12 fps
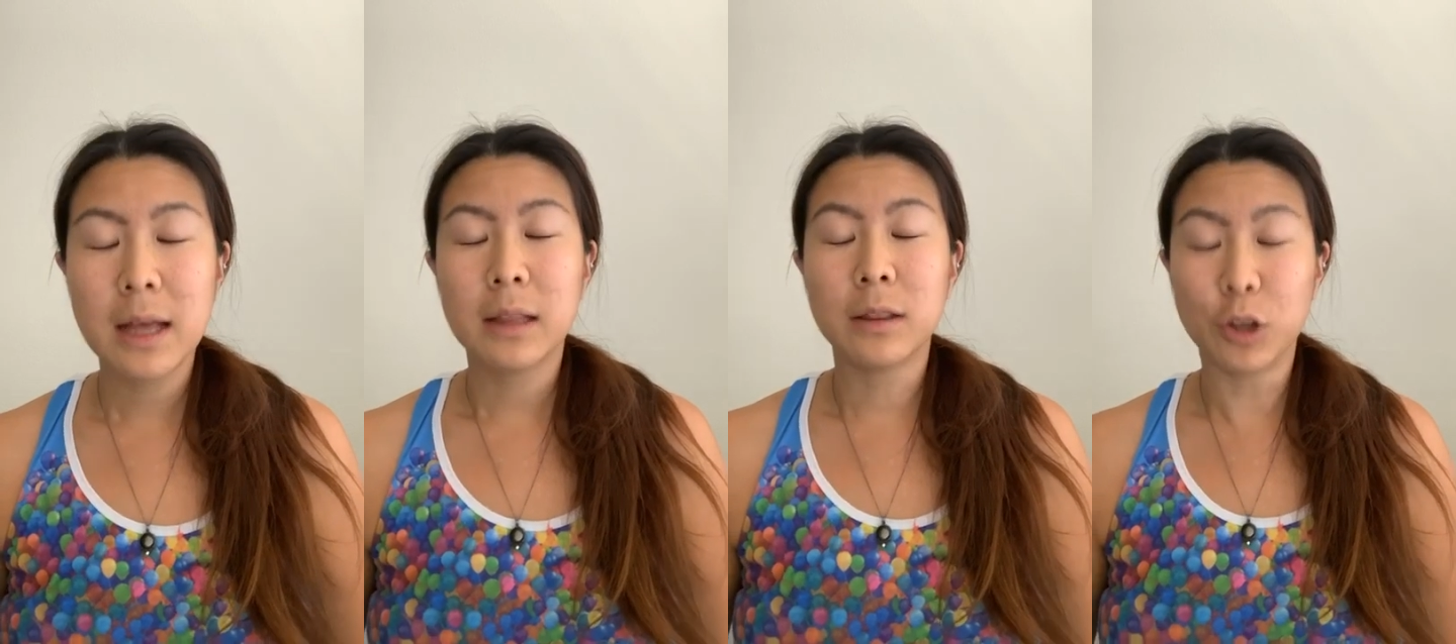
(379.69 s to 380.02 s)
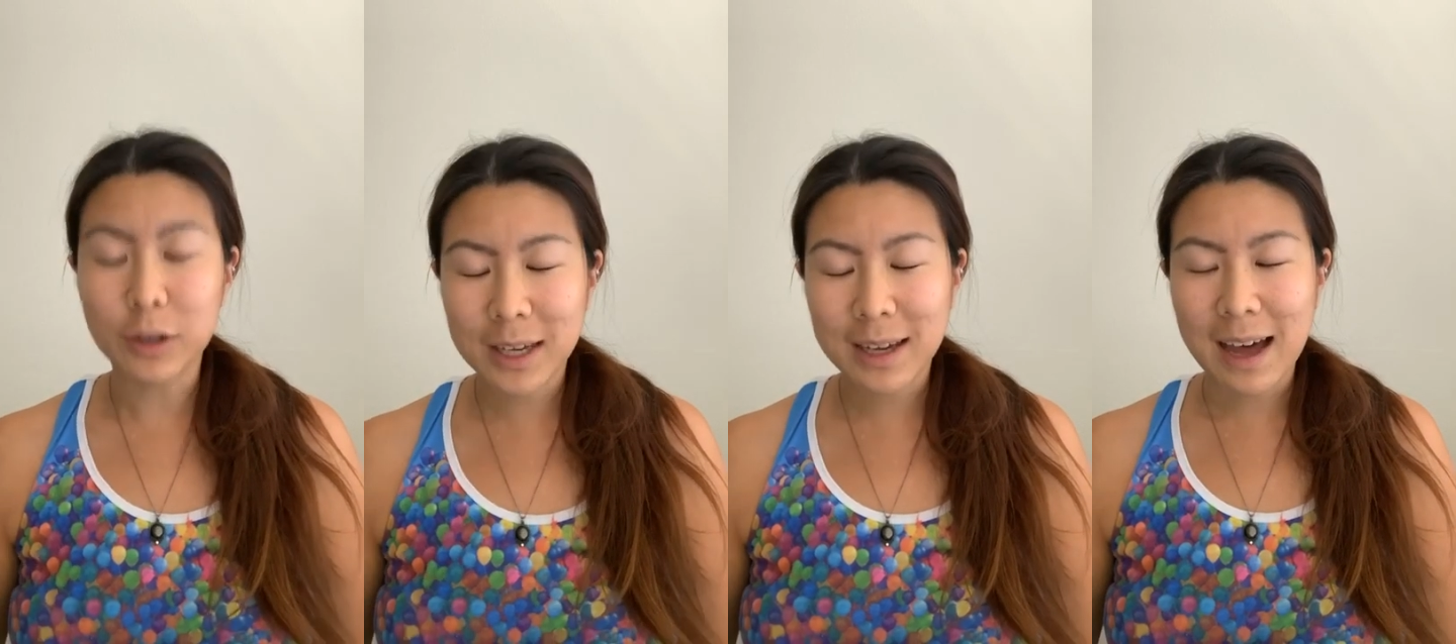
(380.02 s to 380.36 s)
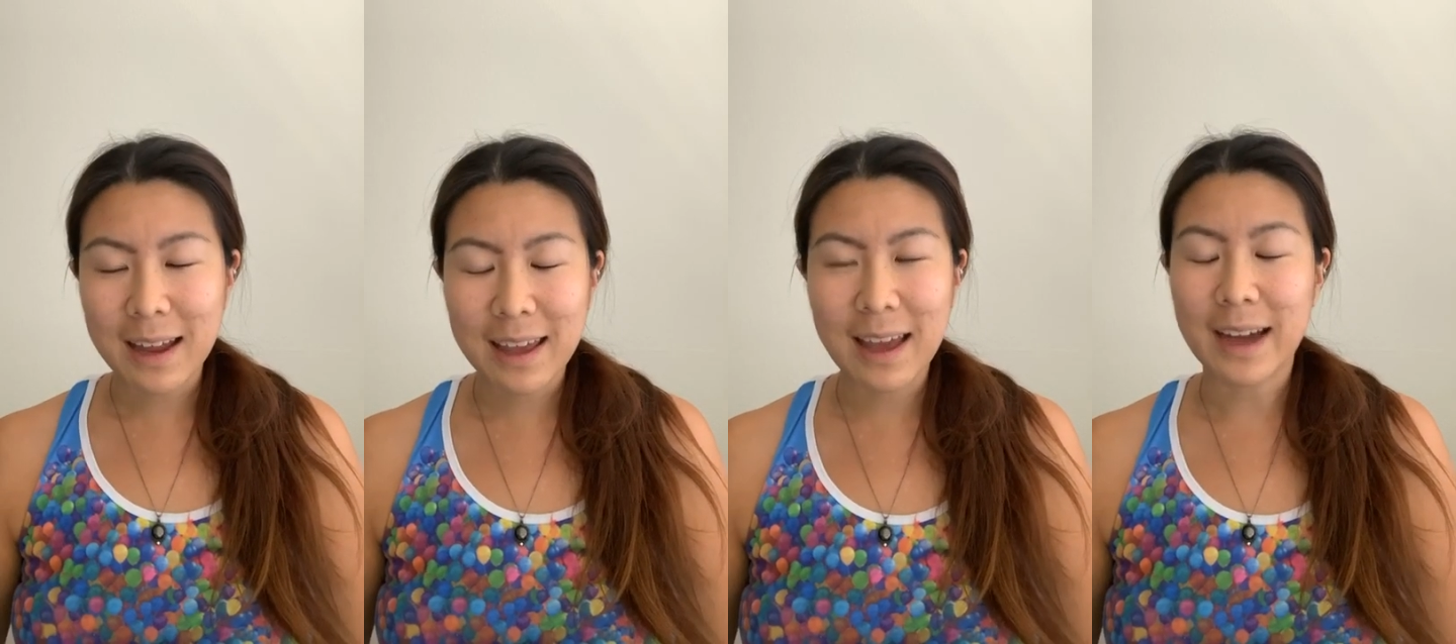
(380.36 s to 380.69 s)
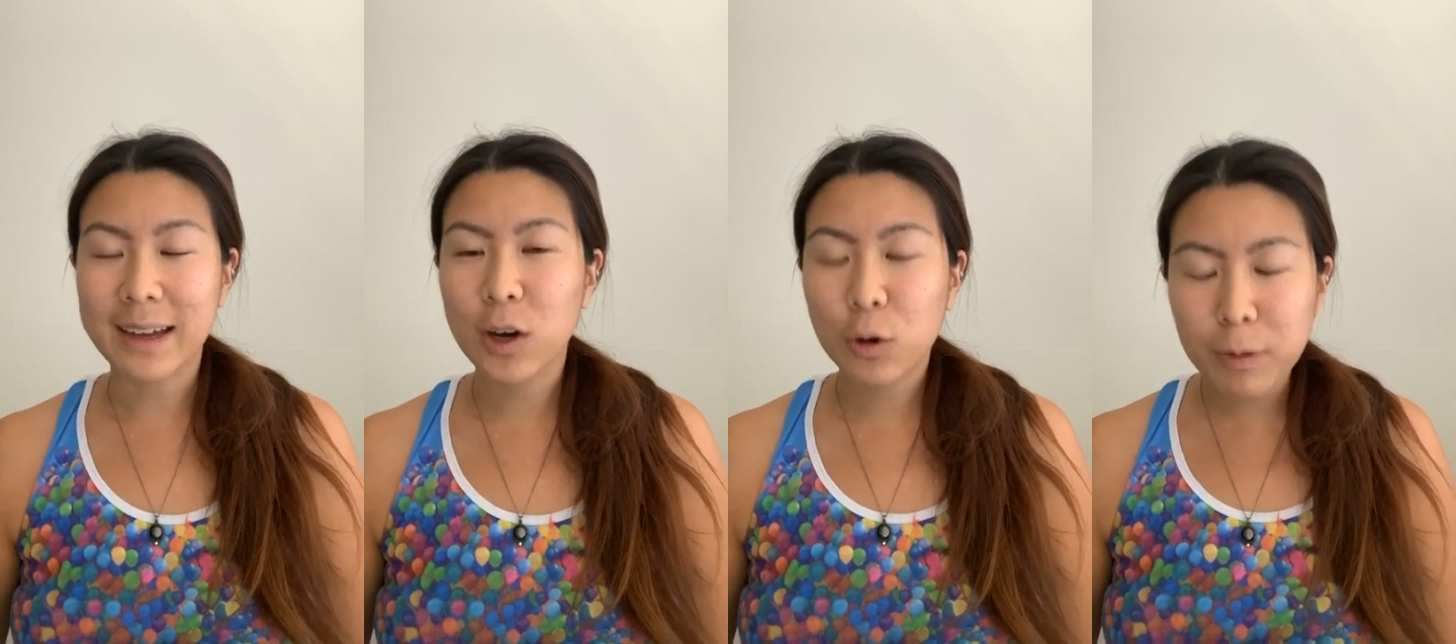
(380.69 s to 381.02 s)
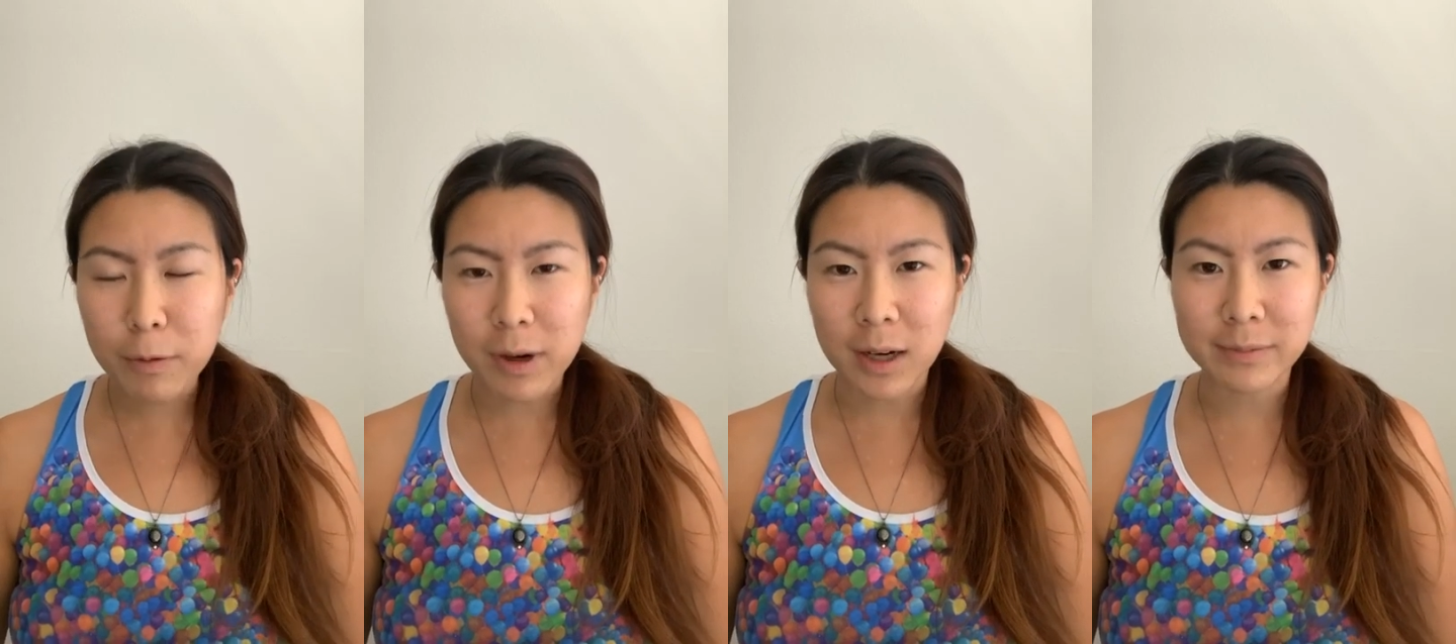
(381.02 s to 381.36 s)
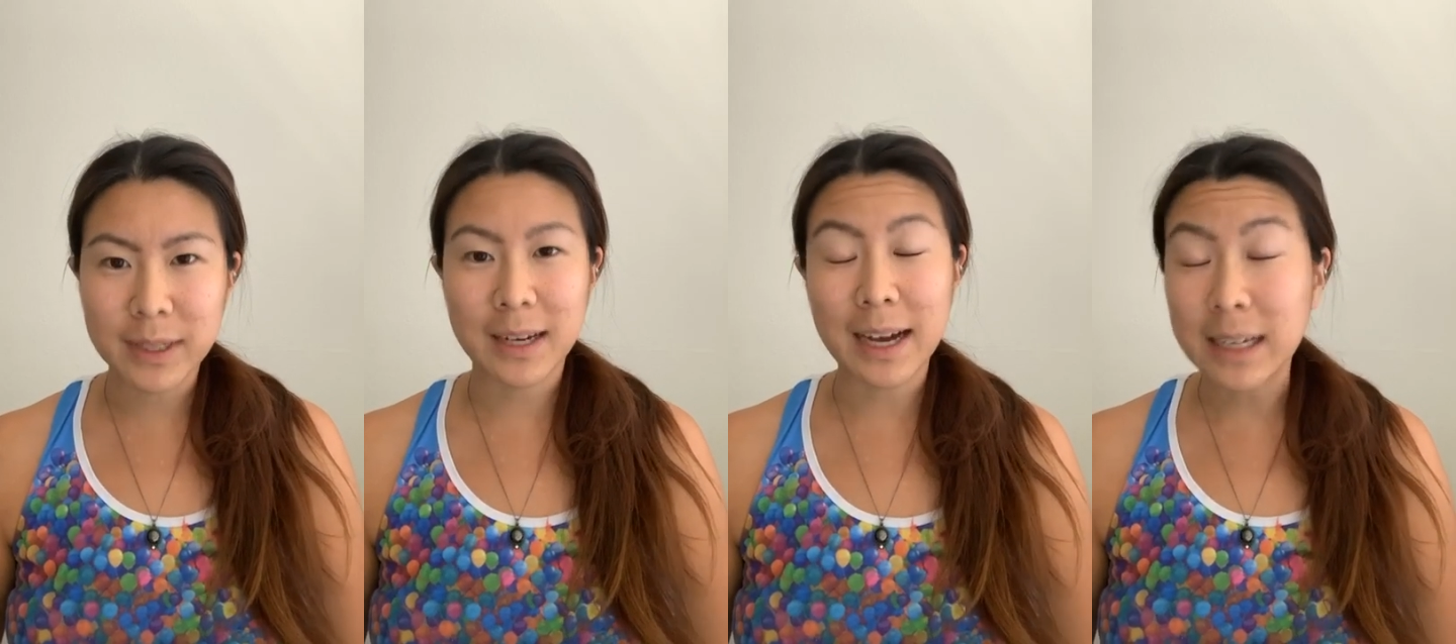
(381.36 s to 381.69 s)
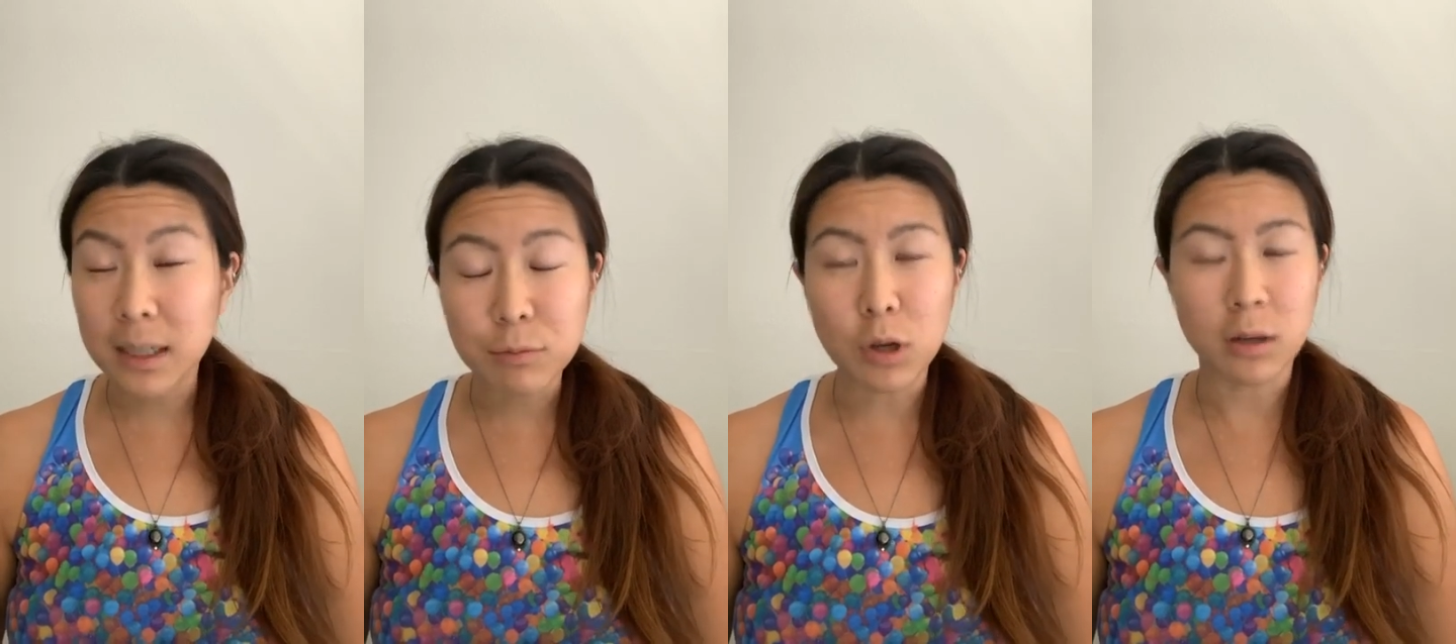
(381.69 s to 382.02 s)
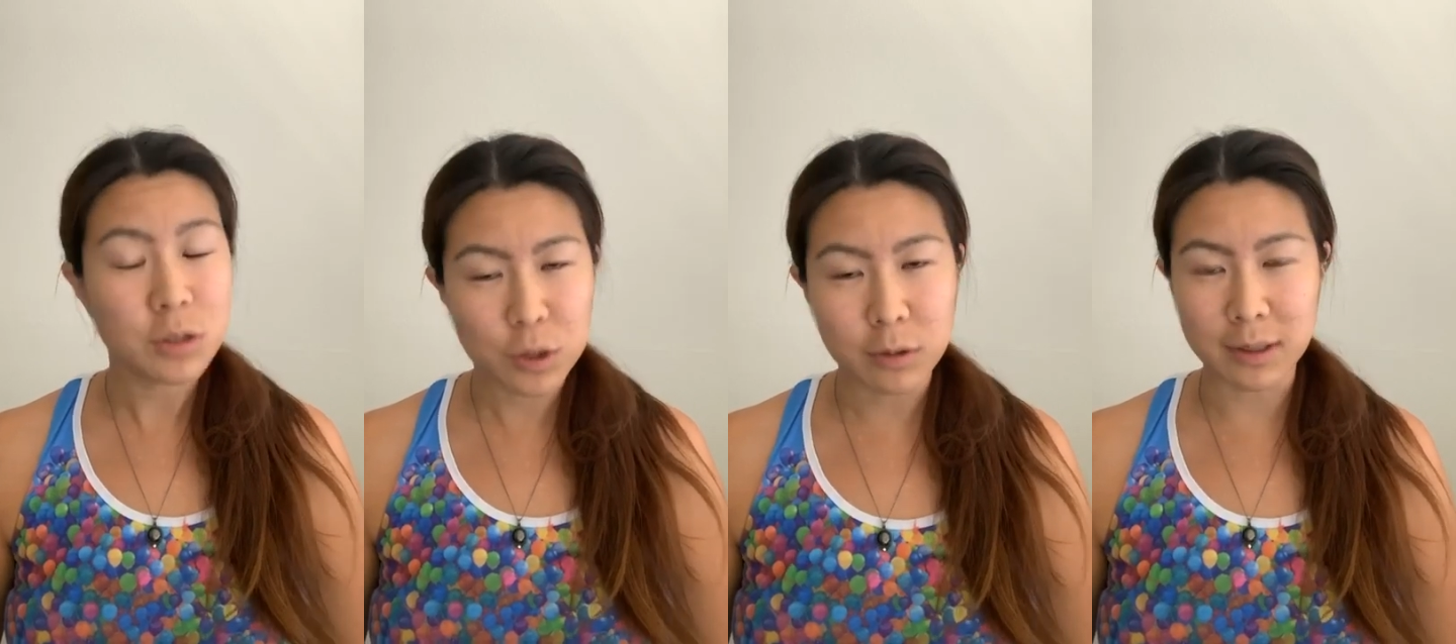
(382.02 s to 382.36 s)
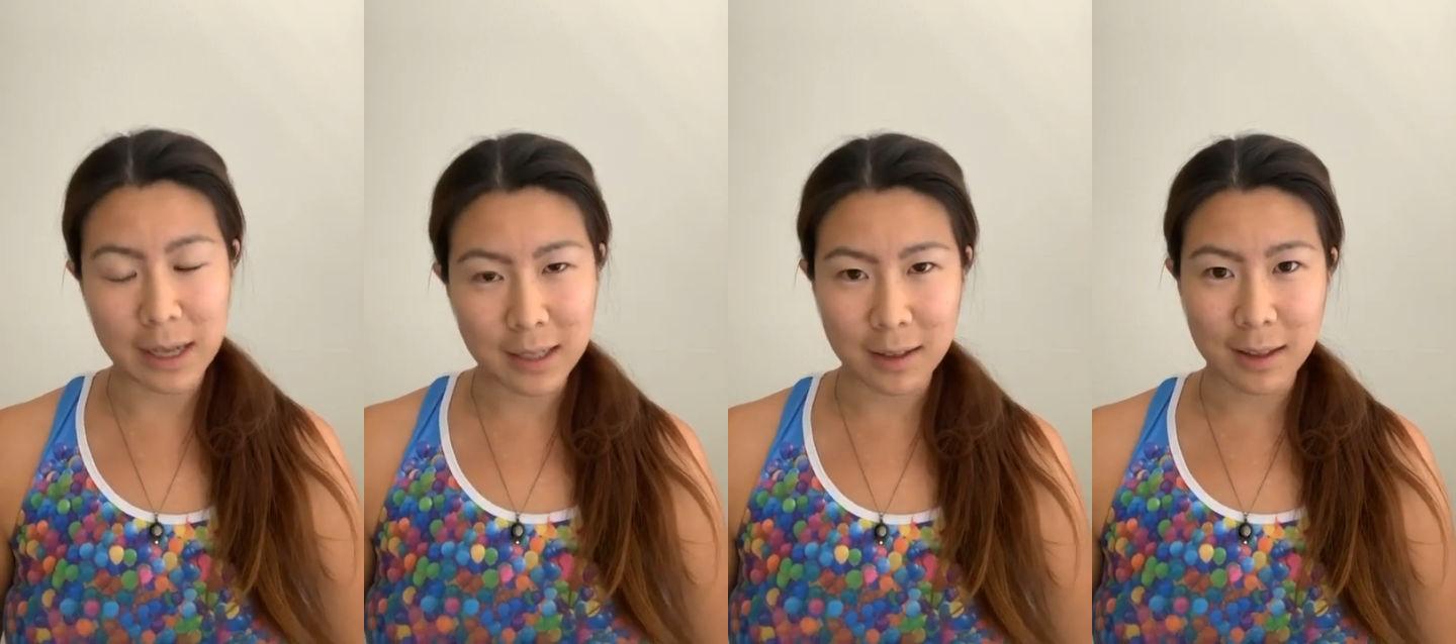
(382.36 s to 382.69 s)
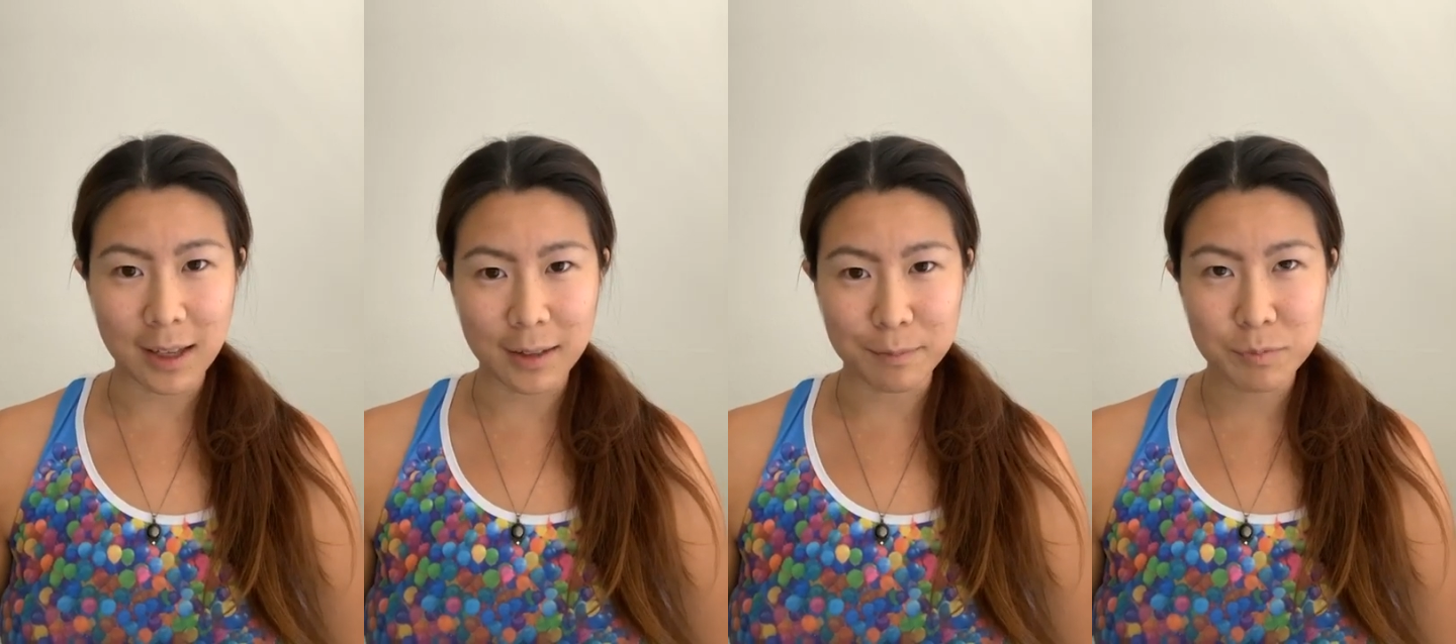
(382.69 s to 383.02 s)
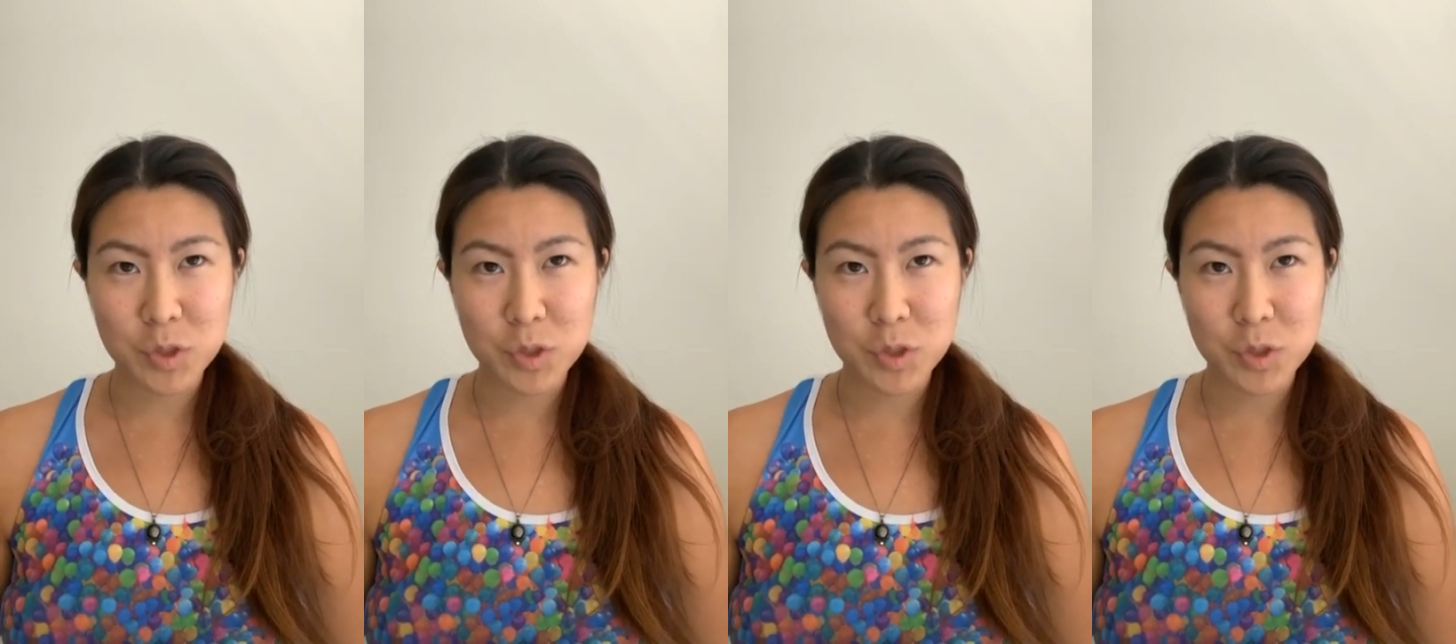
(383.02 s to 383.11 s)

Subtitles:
Looking at it, I get overwhelmed and I end up not doing anything.